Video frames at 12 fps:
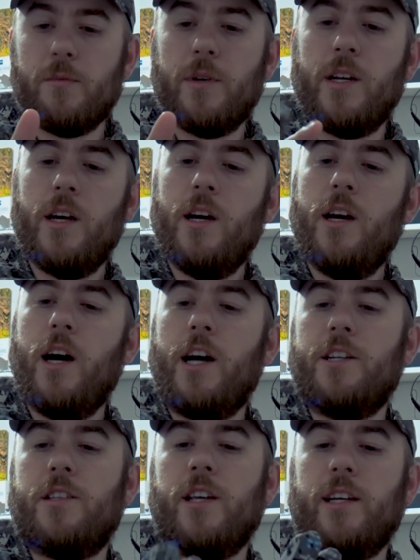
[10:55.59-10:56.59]
But I
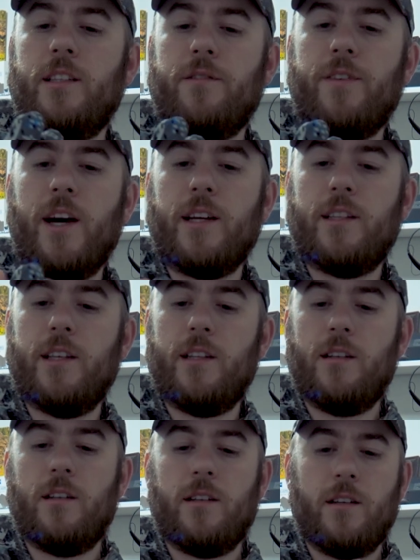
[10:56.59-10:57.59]
just like the fact that
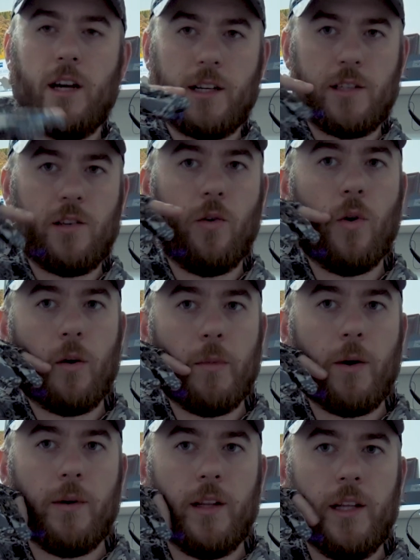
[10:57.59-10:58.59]
I can still work
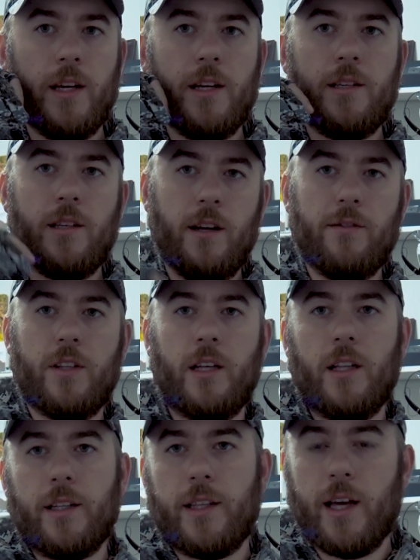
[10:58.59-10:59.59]
my release and everything
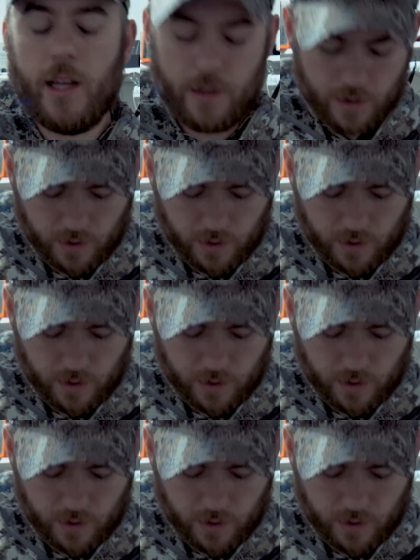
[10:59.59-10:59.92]
like that.